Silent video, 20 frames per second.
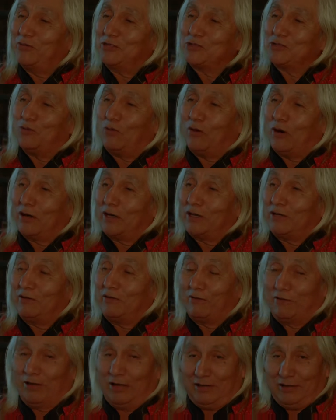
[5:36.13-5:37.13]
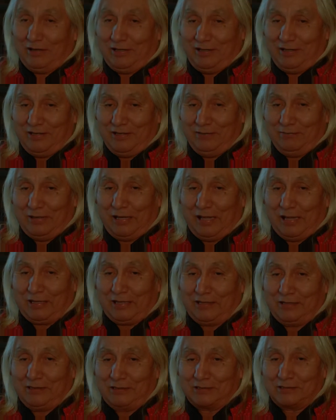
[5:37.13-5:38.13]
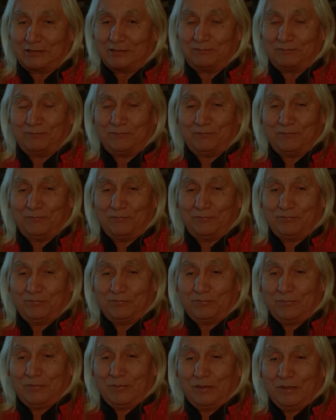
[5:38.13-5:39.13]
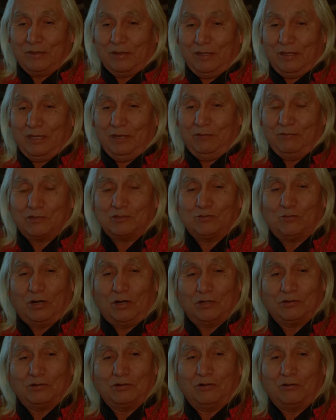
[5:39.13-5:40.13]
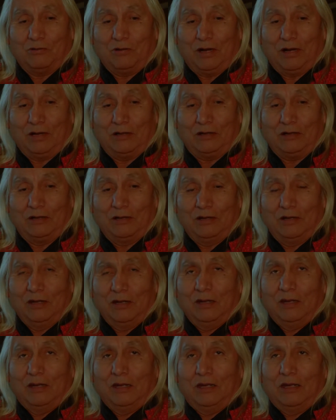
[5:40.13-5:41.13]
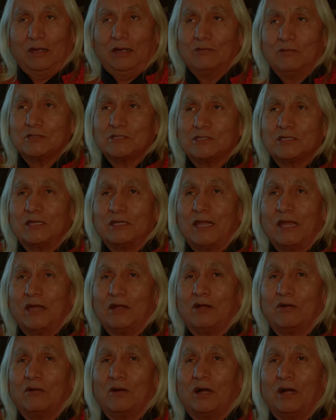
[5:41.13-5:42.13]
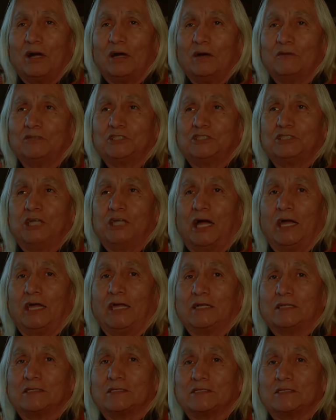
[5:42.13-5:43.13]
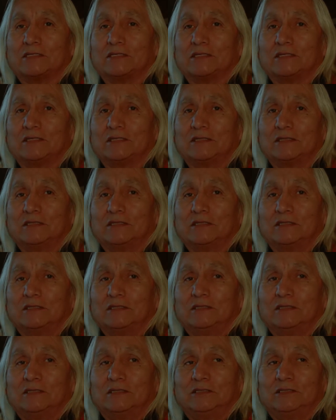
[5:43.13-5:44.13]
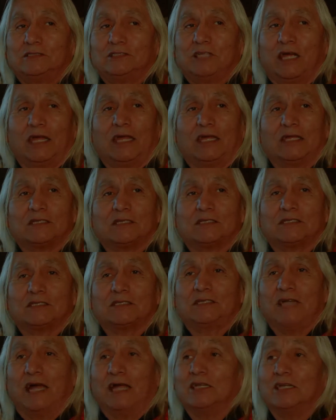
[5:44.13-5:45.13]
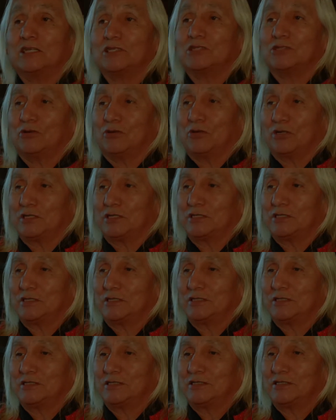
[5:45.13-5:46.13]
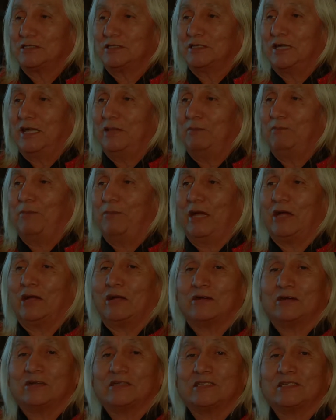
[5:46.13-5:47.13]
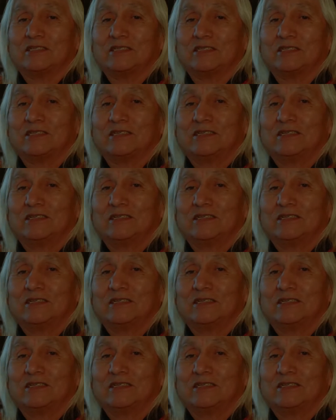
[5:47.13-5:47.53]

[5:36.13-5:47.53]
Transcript: was walking around in the Black Hills. He was wandering around. It was an era of giants, giants, dinosaurs, and bears.